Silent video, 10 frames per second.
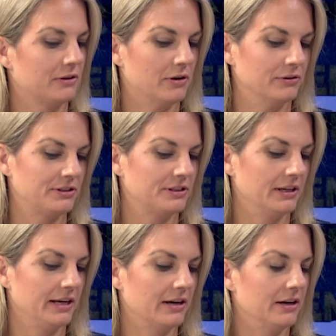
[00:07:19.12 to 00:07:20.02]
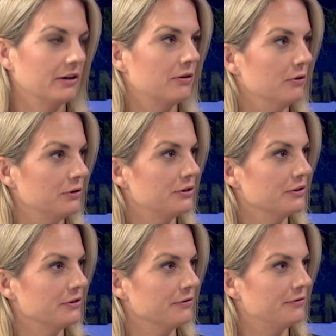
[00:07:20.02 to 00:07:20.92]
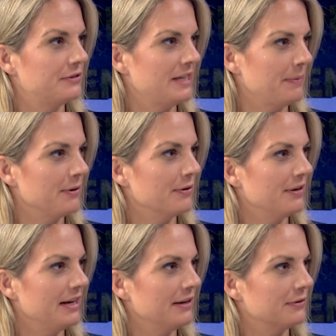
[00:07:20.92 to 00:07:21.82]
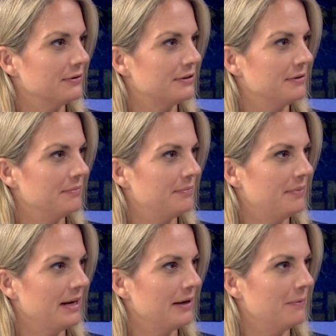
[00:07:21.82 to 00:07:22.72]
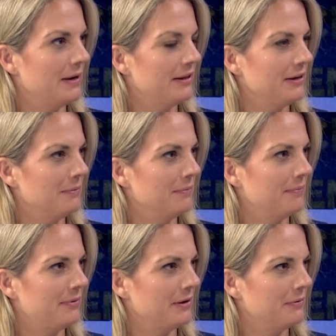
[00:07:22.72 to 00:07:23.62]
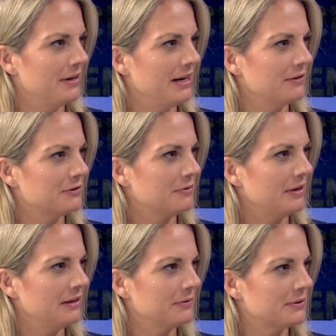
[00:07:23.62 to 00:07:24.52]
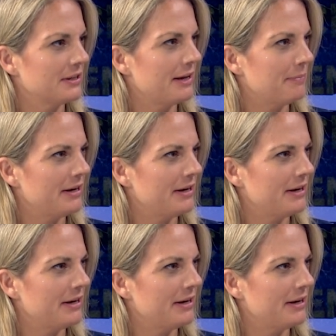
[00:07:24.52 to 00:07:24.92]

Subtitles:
constantly kind of cautious of stepping on needles and being aware that there were needles around. Was it that